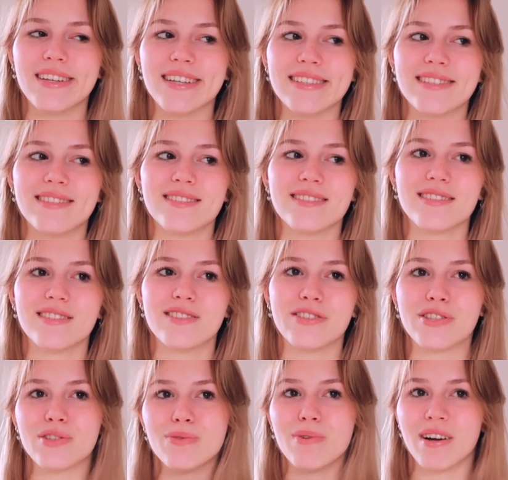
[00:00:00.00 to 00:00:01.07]
this
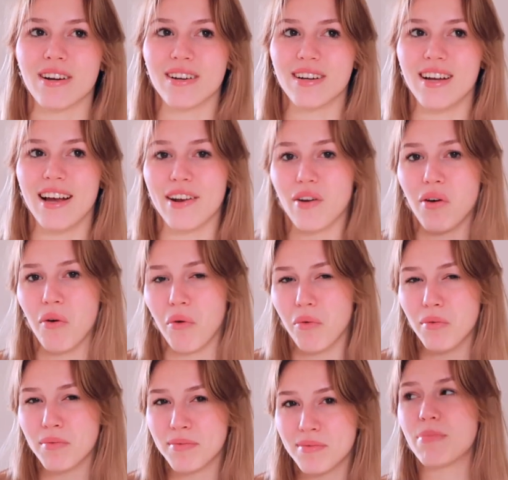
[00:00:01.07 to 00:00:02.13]
just to wear at
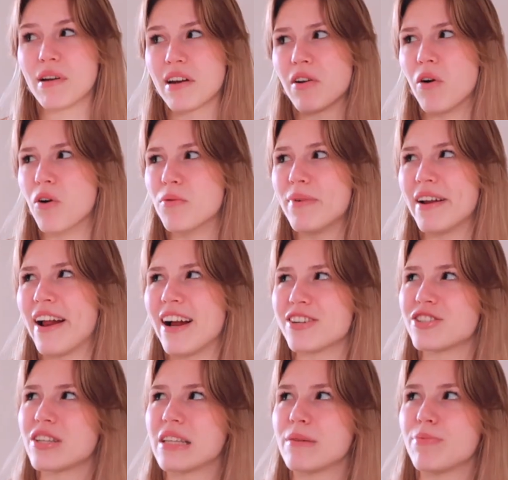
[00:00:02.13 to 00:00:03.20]
home, but at home I
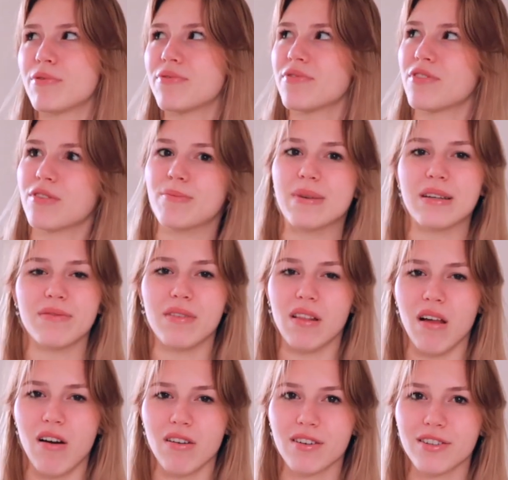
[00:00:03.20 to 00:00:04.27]
actually prefer a bit of a
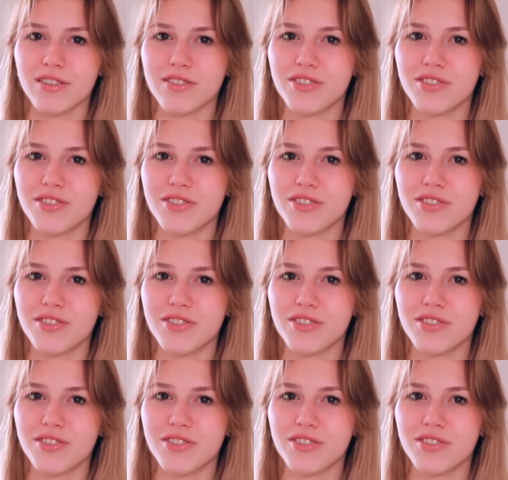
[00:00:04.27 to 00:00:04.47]
longer